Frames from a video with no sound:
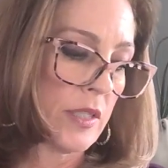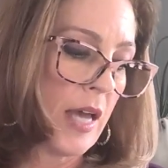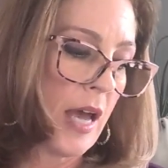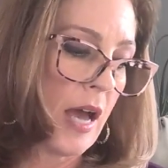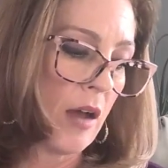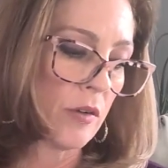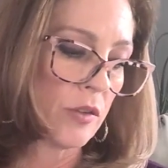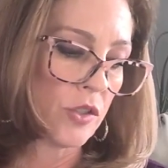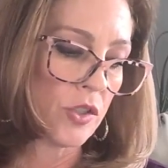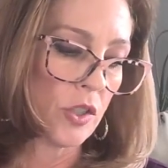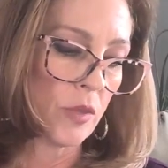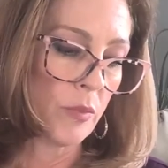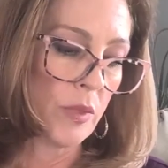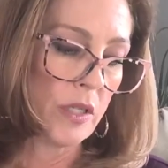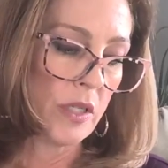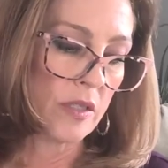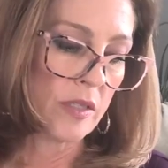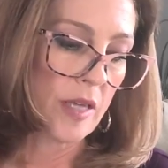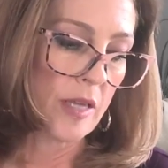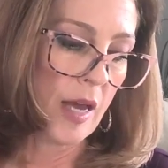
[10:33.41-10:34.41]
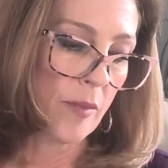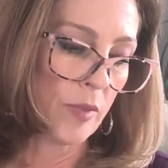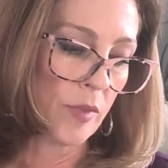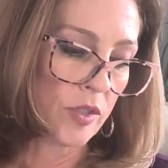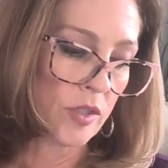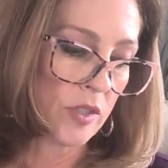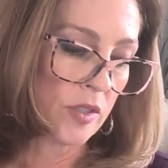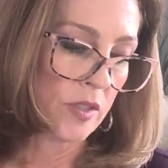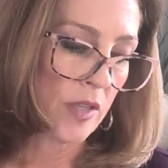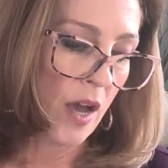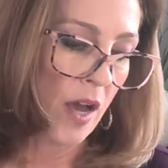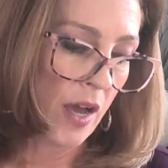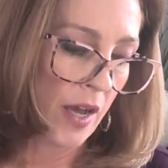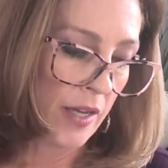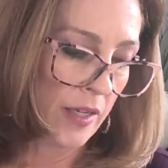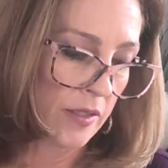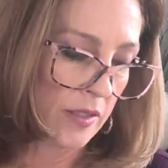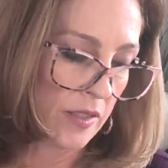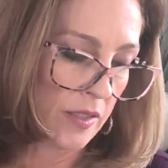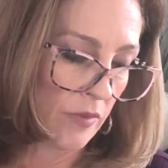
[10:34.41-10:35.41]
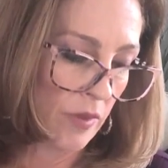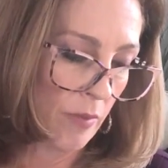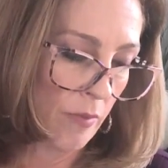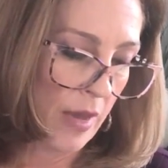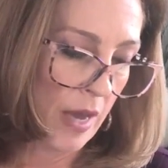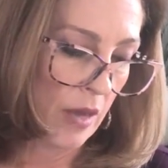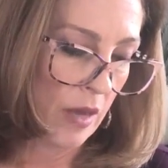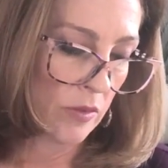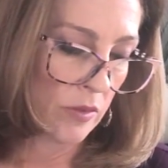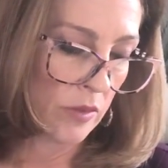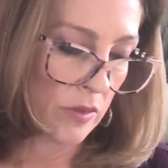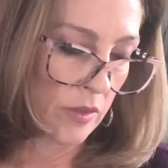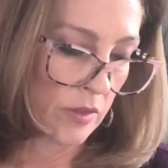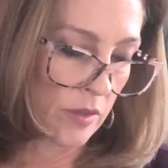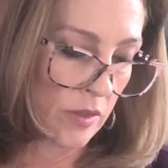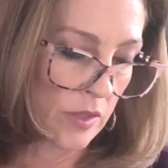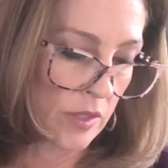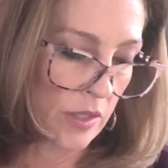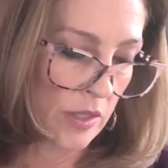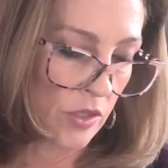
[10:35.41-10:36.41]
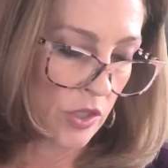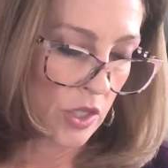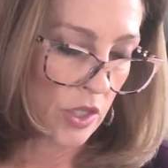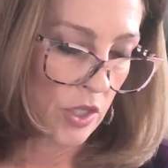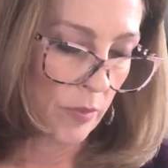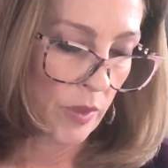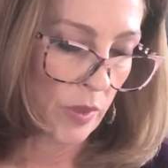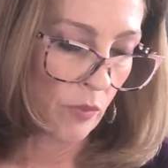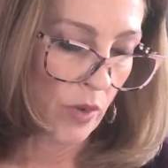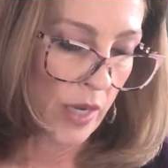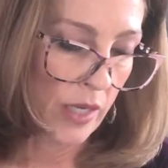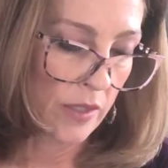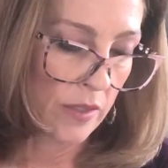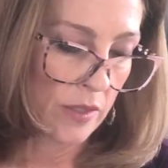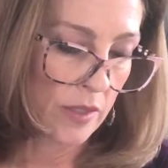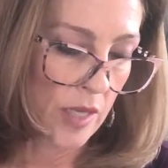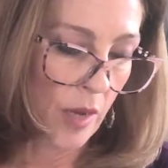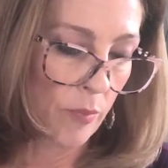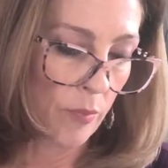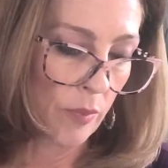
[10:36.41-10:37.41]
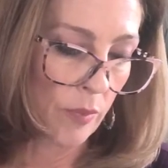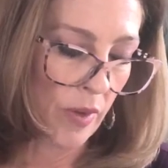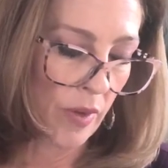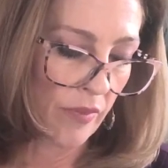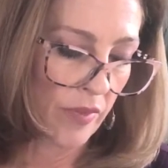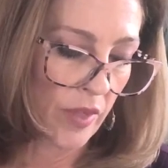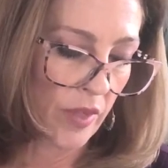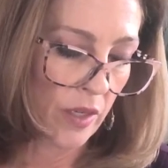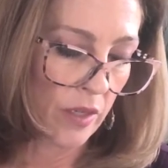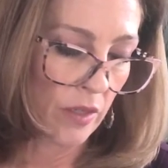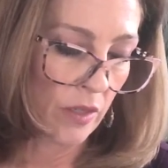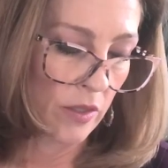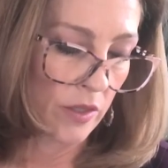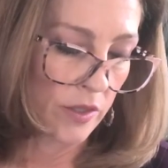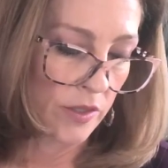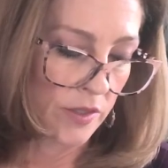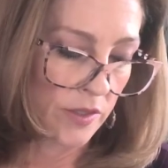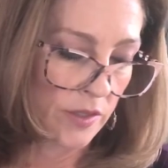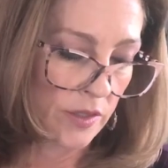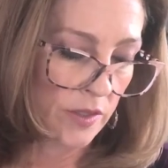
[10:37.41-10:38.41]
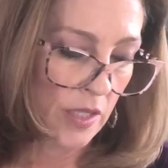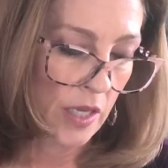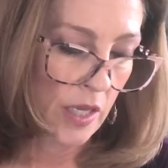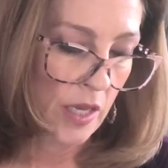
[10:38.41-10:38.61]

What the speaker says: house shall be established as the highest of the mountains and shall be raised up above the hills.